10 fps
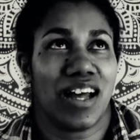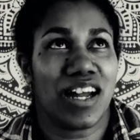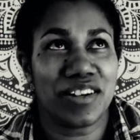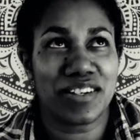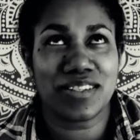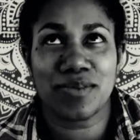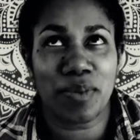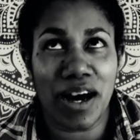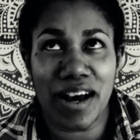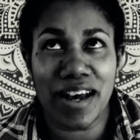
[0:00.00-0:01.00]
I didn't need to
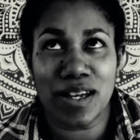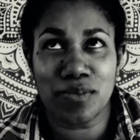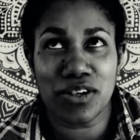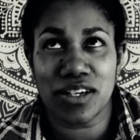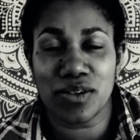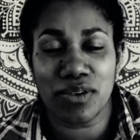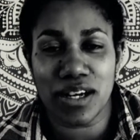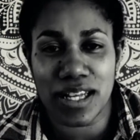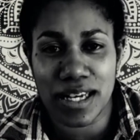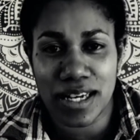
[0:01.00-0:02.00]
buy any more
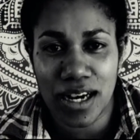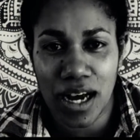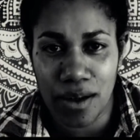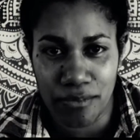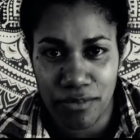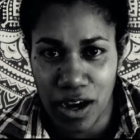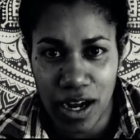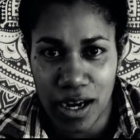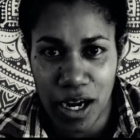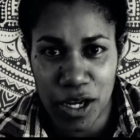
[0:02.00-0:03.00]
underwear, like I'm
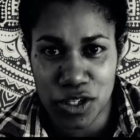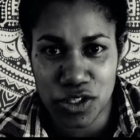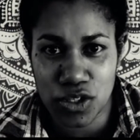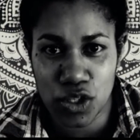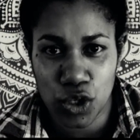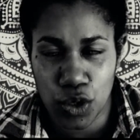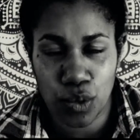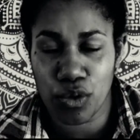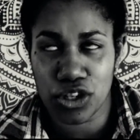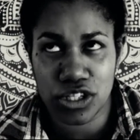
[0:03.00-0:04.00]
fine, I can just, you
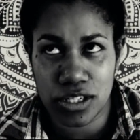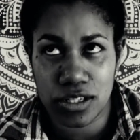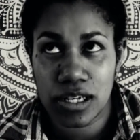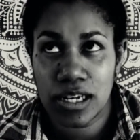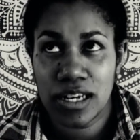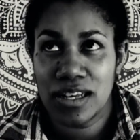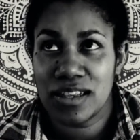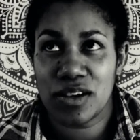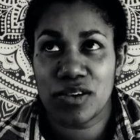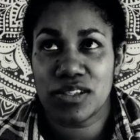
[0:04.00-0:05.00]
can wash it.
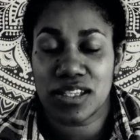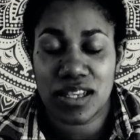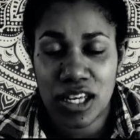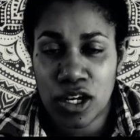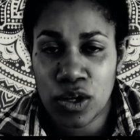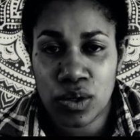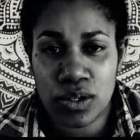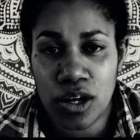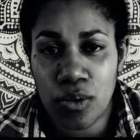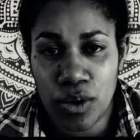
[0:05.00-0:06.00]
There is a thing
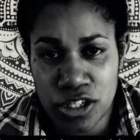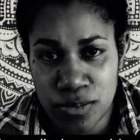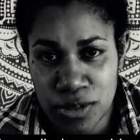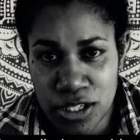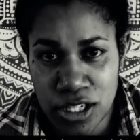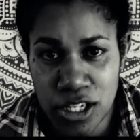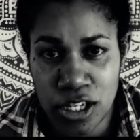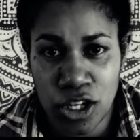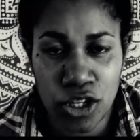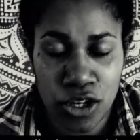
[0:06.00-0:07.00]
called a washing
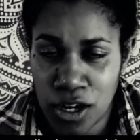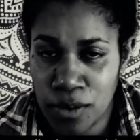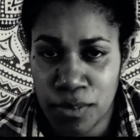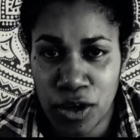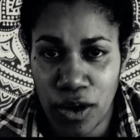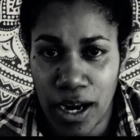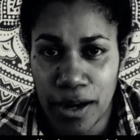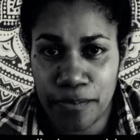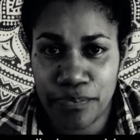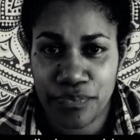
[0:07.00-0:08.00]
machine, you're gonna be right.